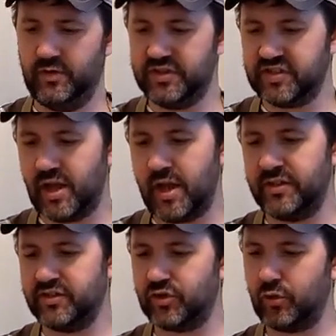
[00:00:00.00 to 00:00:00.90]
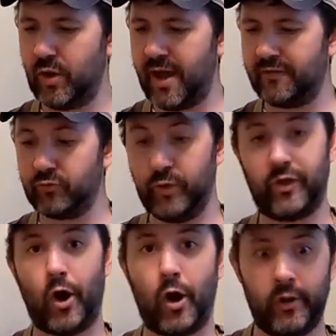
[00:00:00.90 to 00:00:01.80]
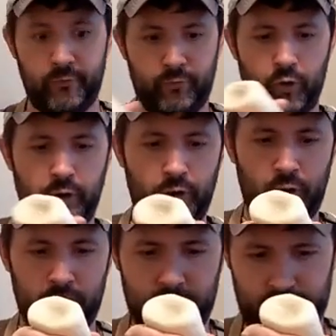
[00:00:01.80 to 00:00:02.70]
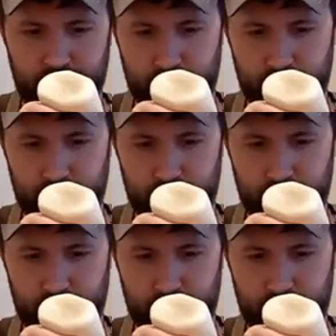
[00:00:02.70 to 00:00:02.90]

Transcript: This kind is Kraft with olive oil.